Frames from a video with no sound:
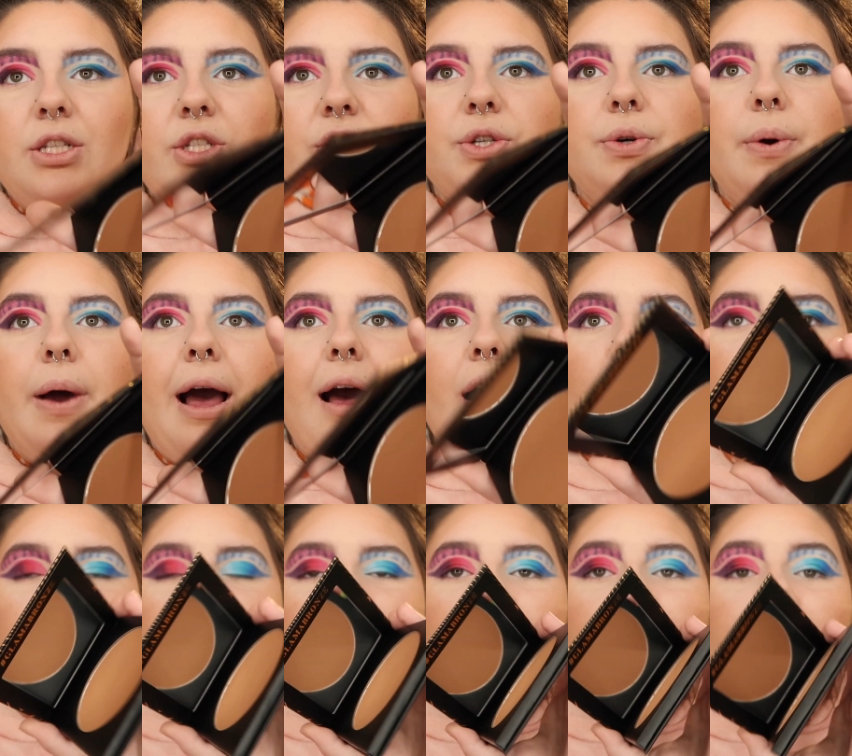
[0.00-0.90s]
do
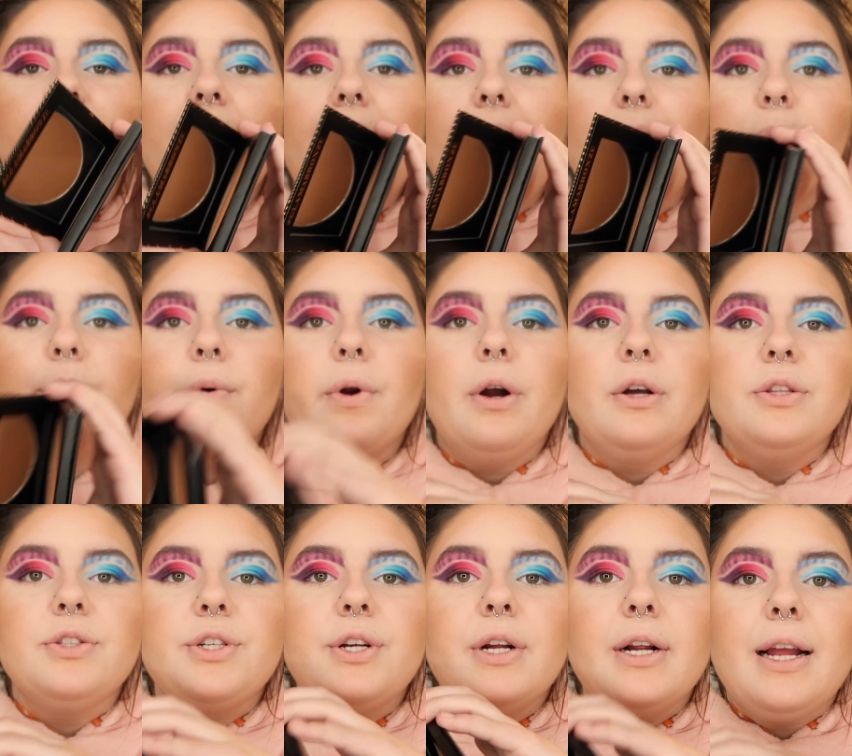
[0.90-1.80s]
have that
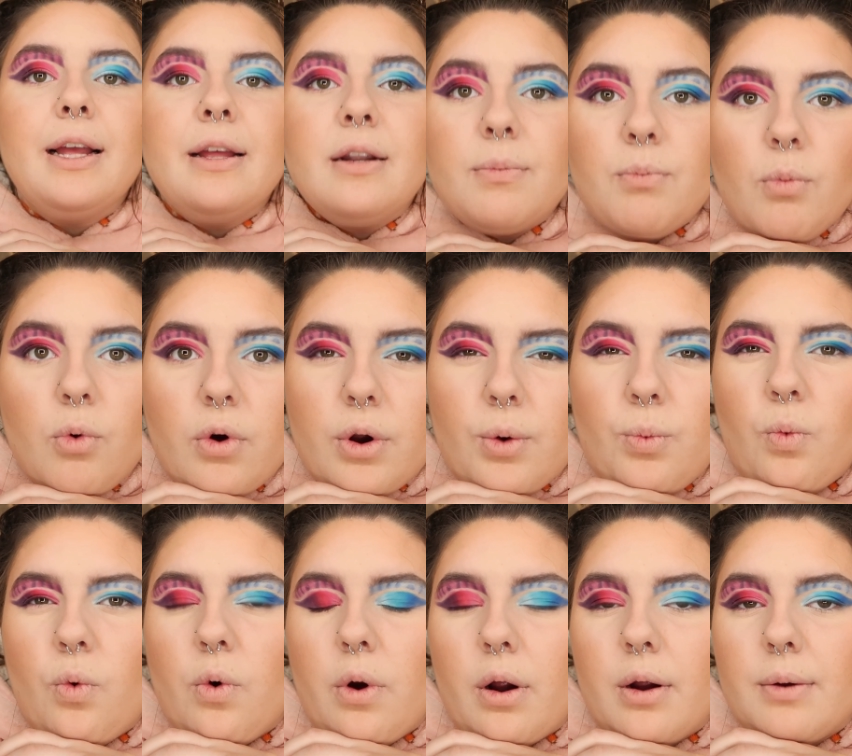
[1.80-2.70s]
bronzer in a more
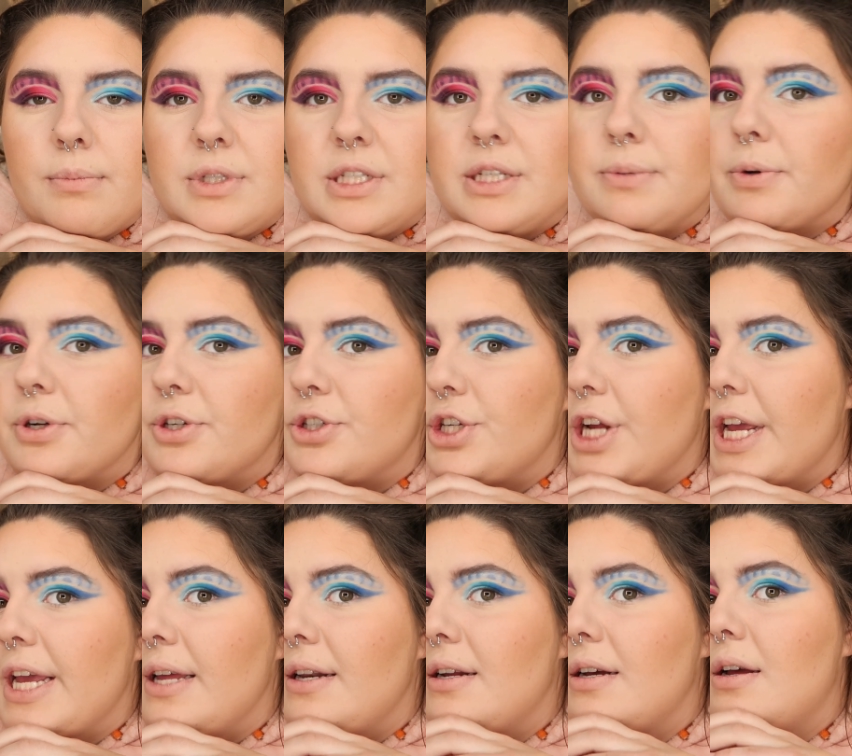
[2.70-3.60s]
warm, deeper
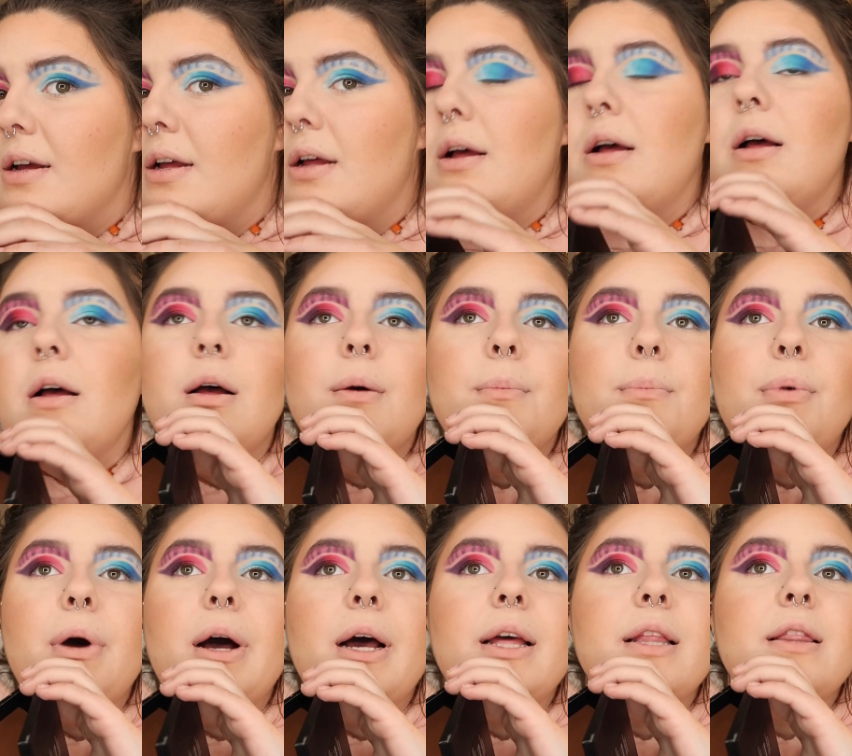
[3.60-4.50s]
shade,
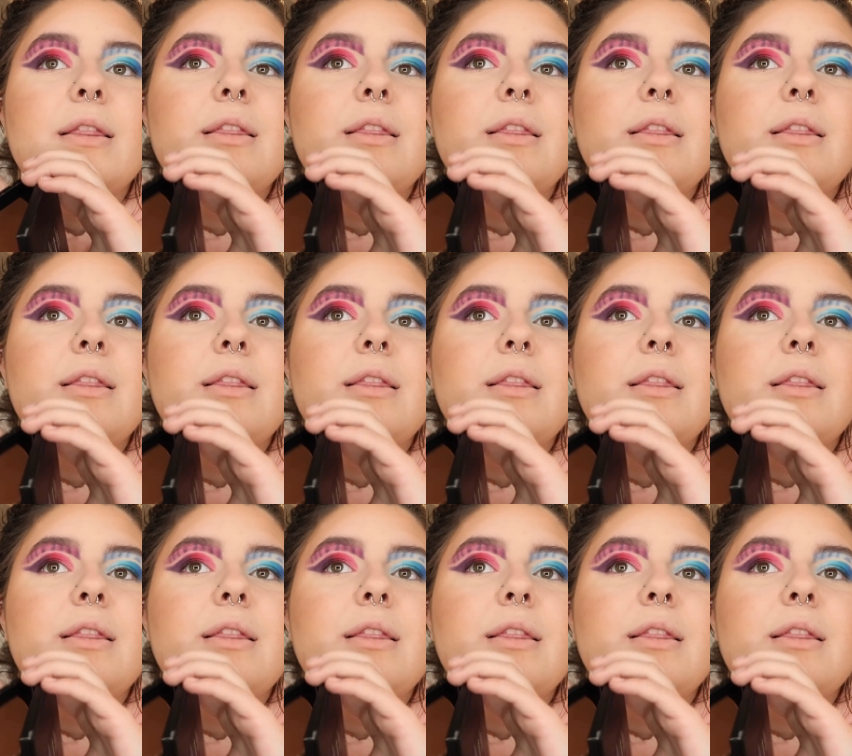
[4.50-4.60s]
but